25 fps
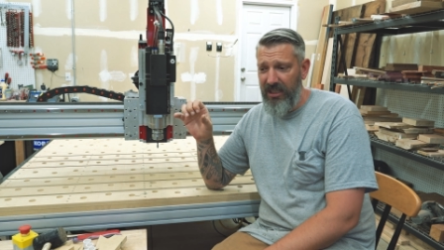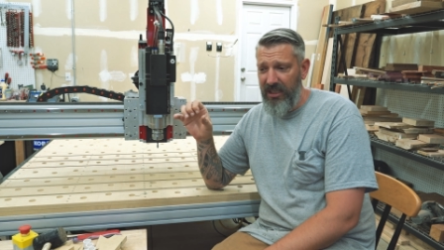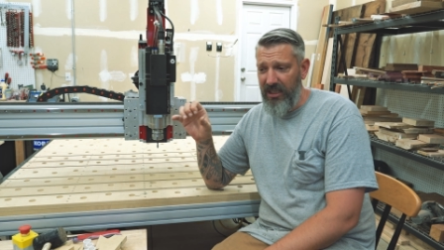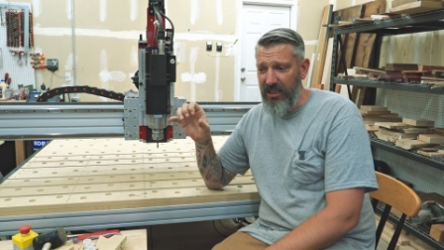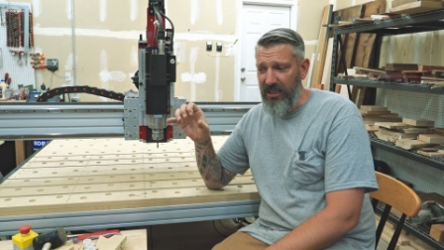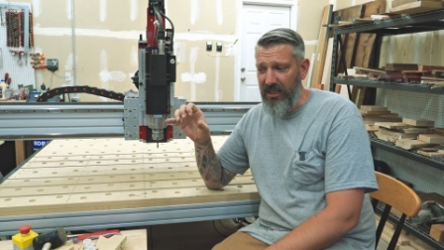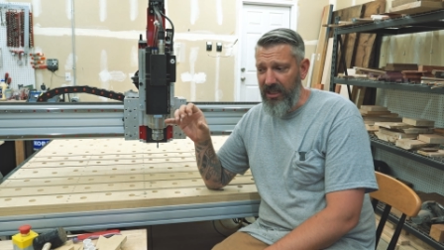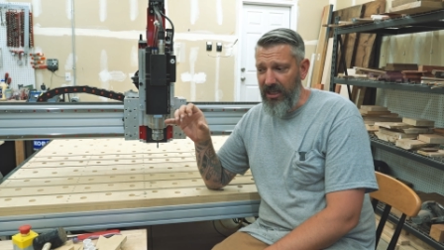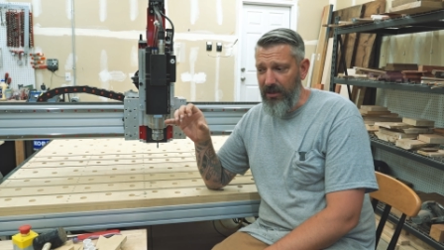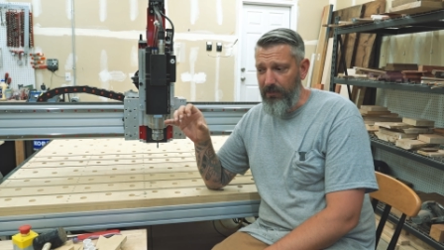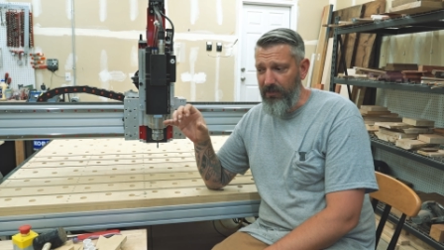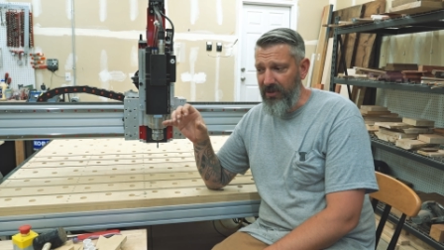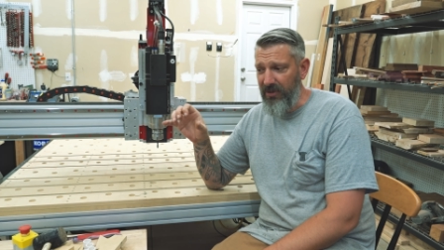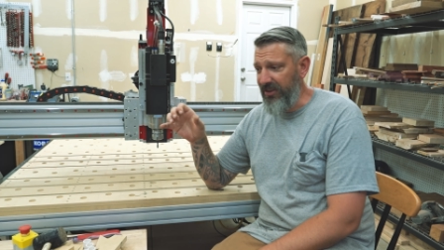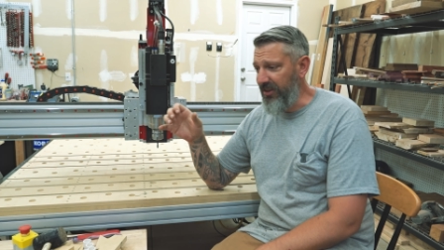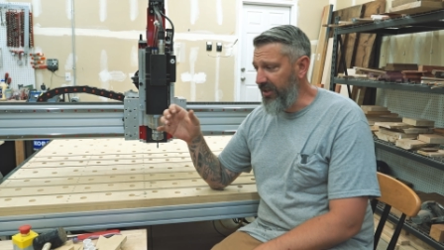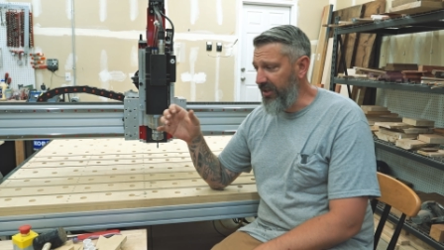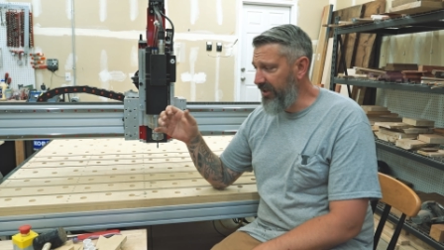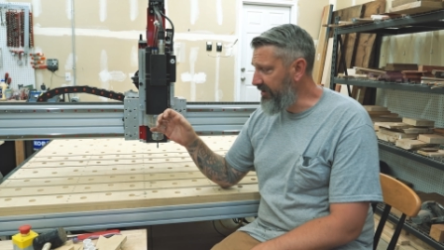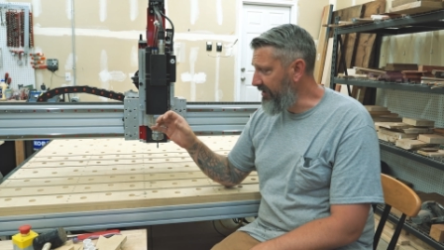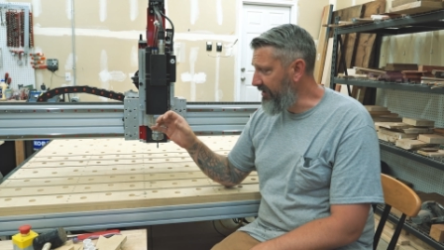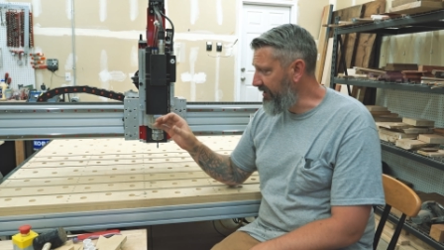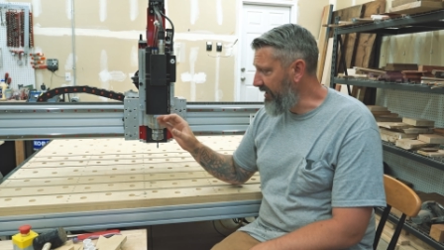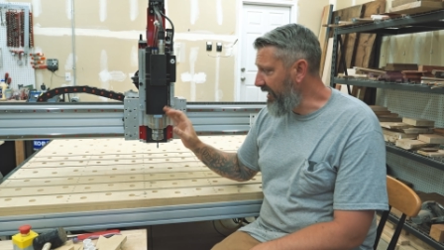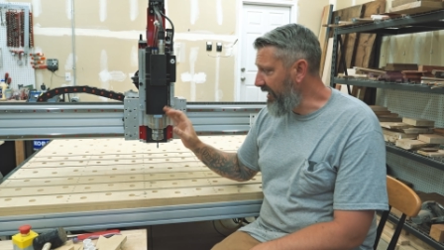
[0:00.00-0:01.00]
Uh, but
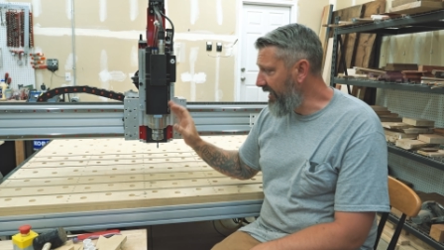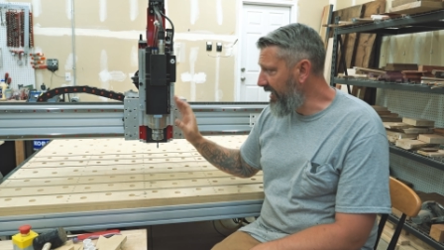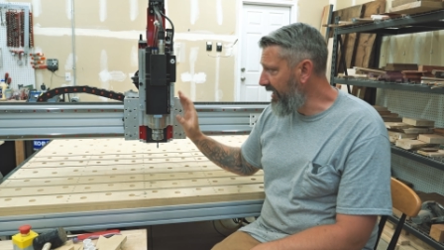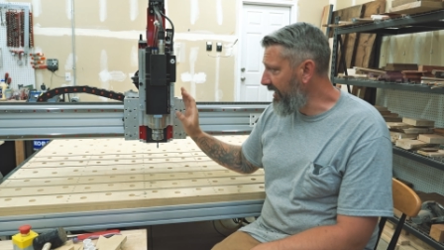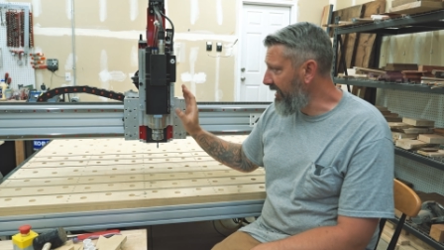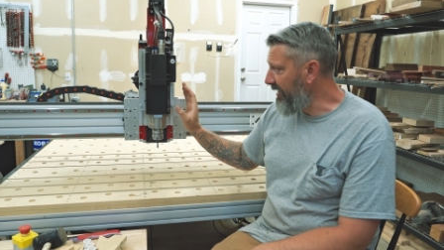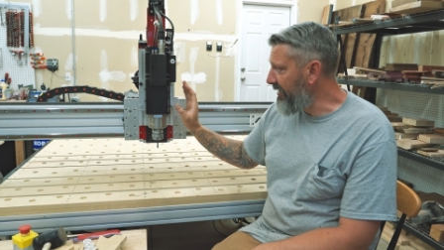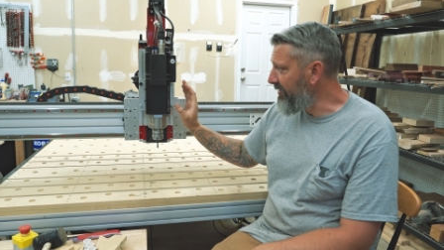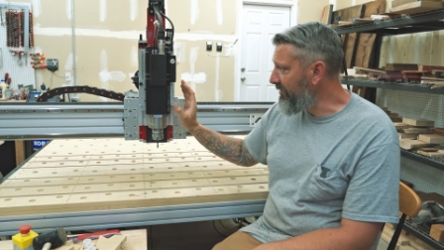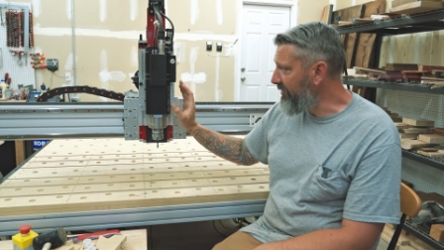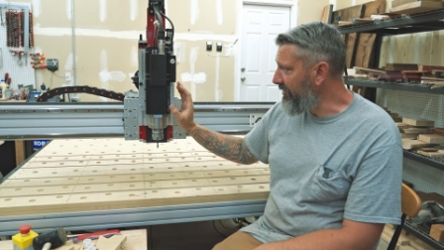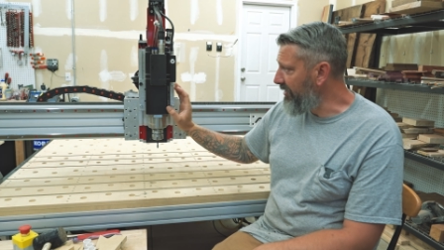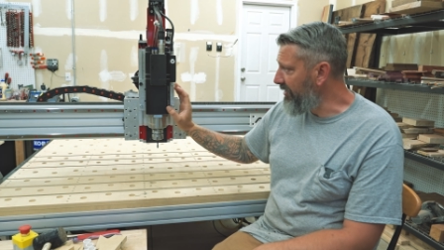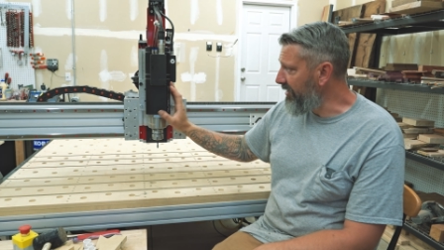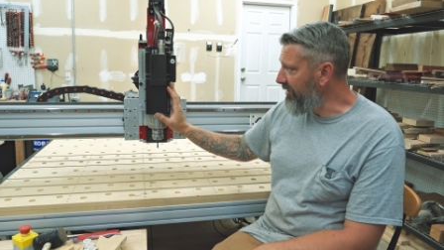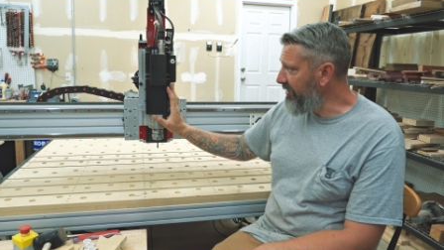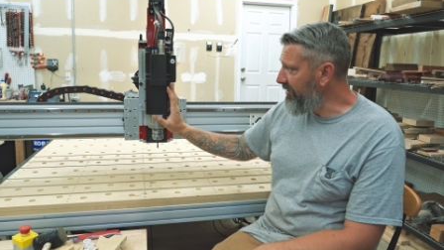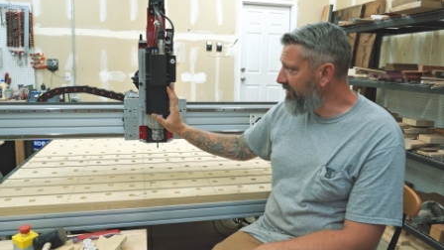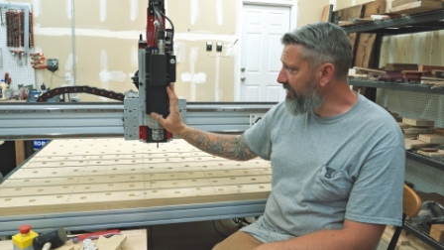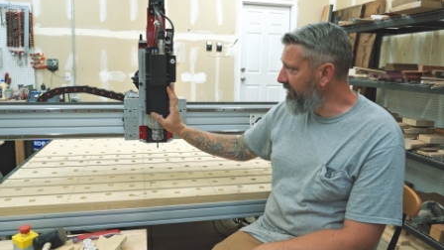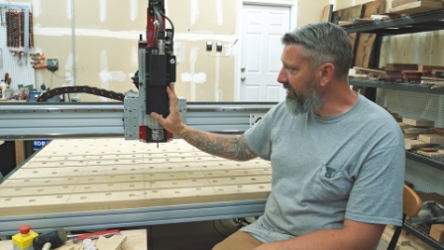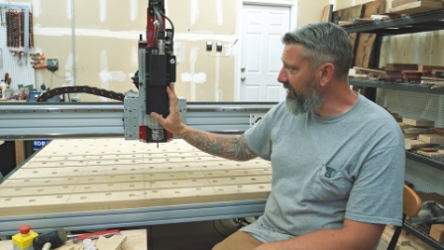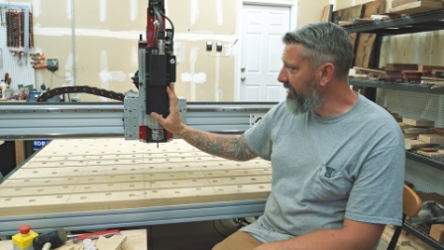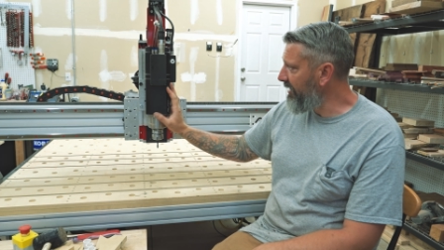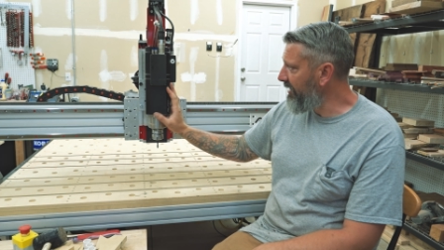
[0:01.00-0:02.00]
this thing is
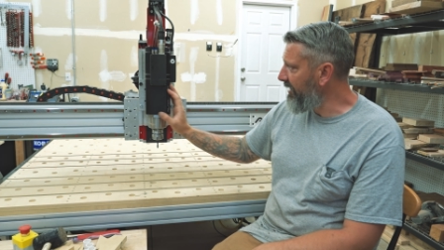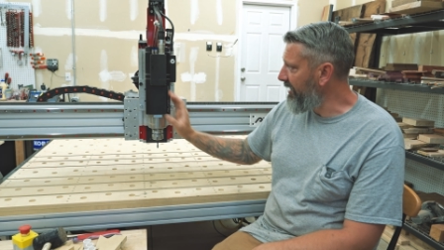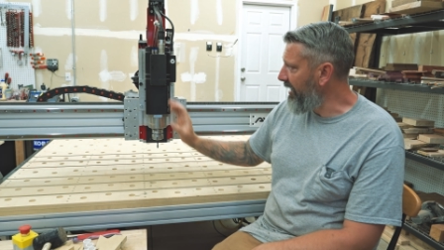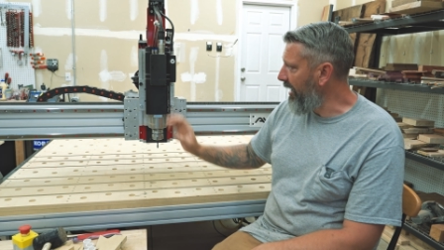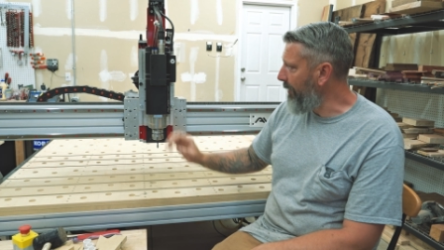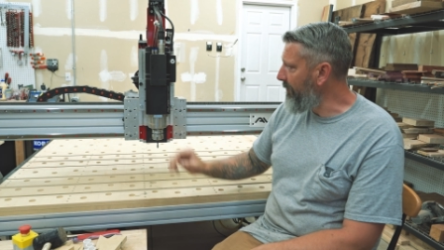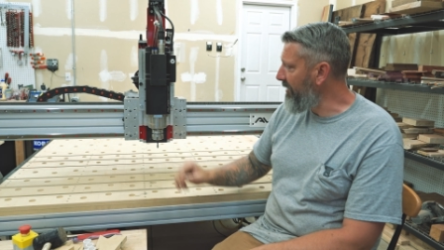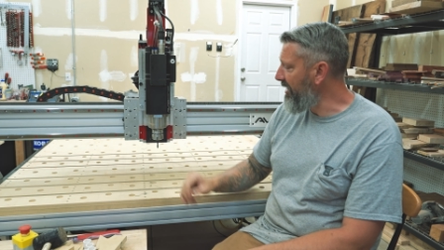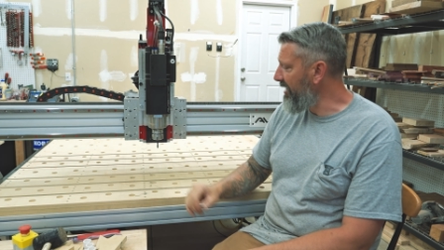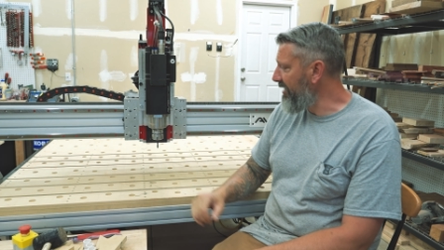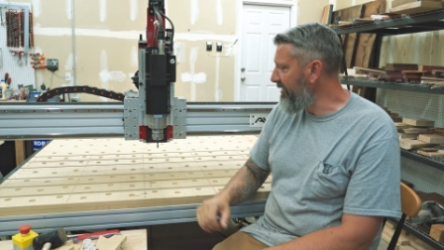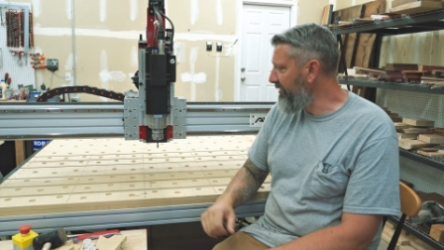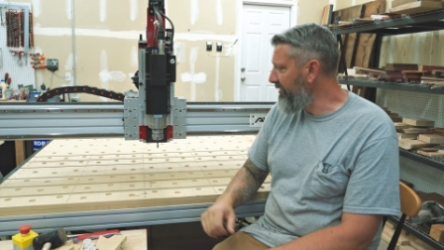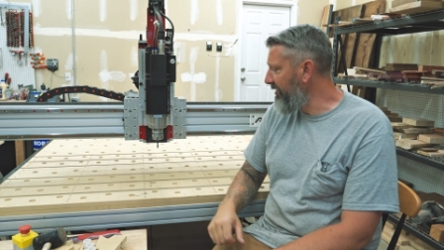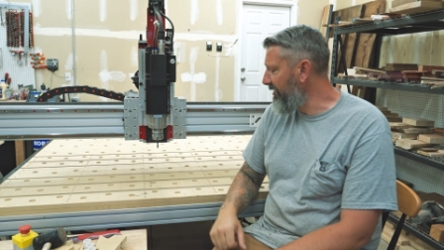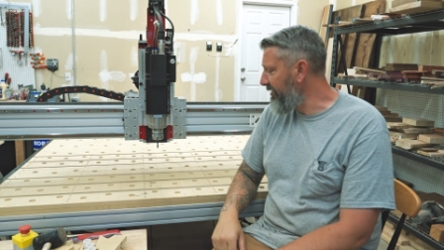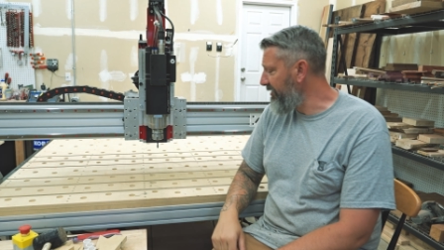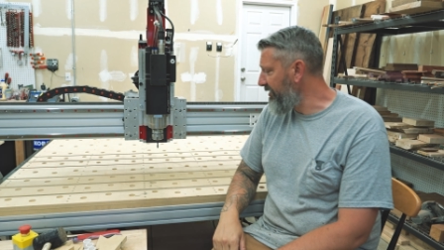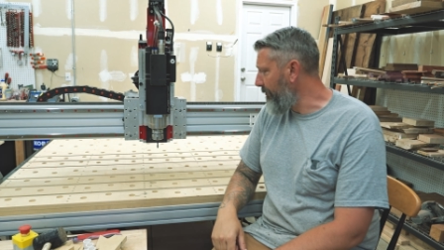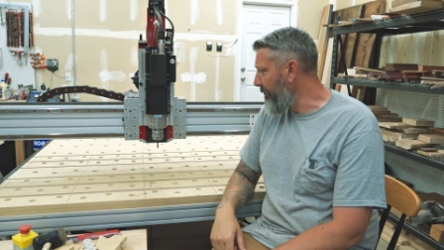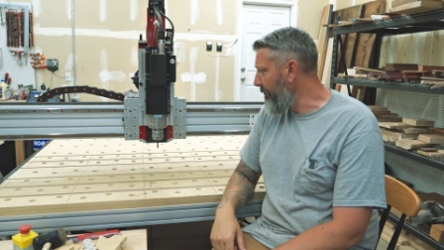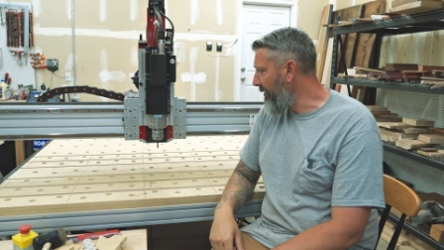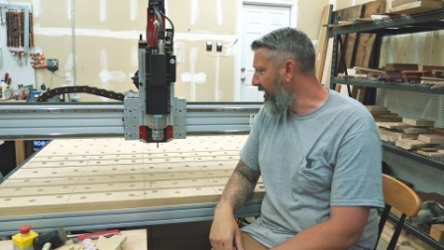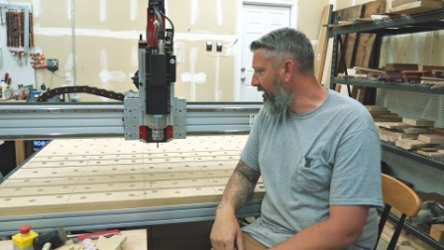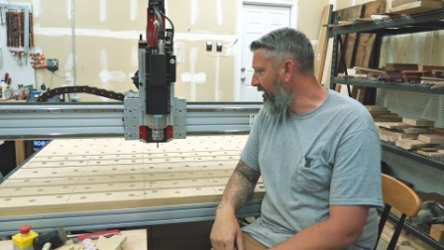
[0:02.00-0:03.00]
just, I mean, it's
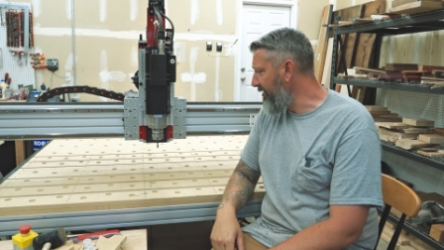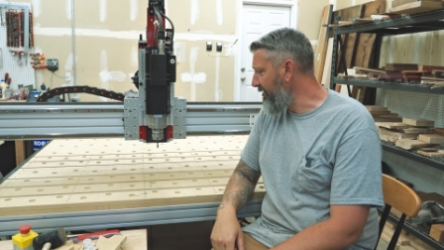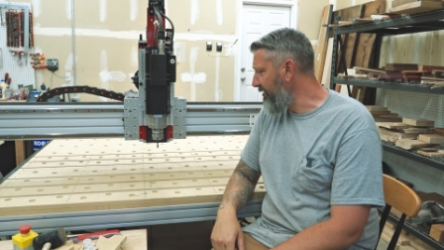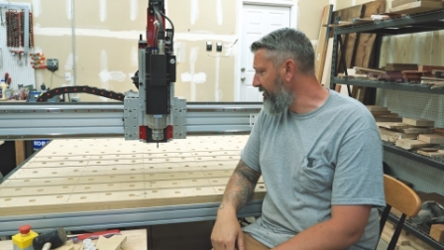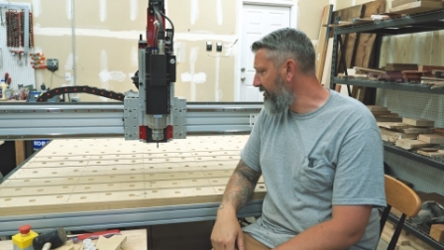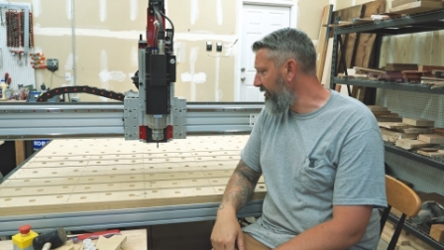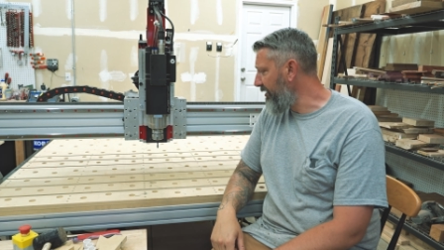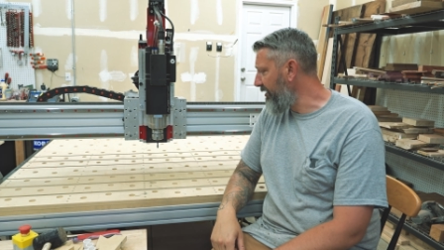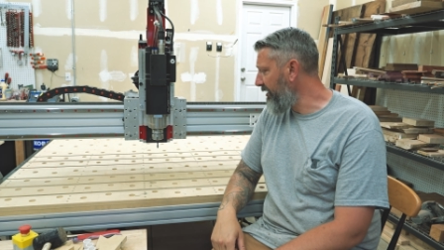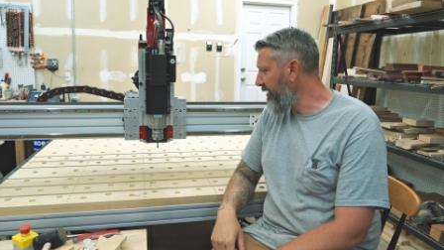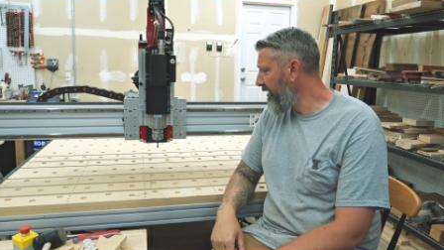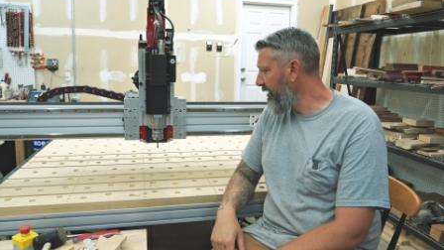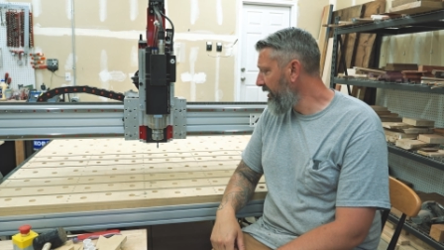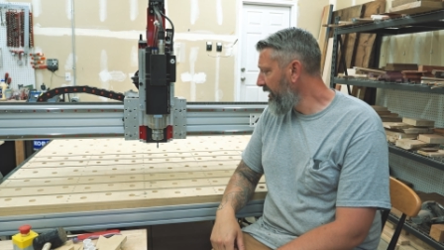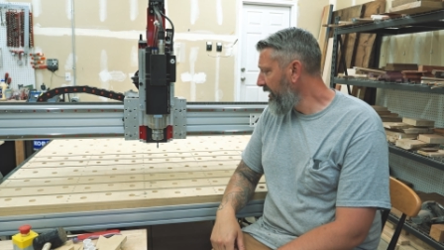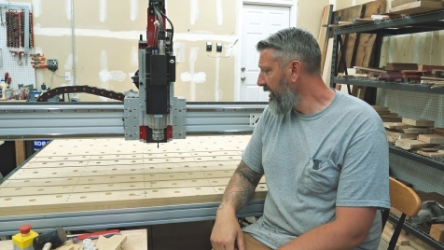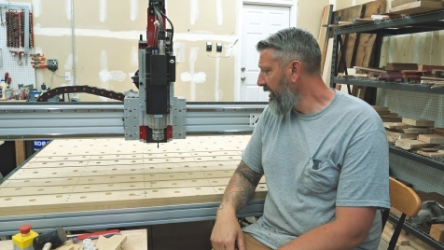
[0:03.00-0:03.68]
just a monster.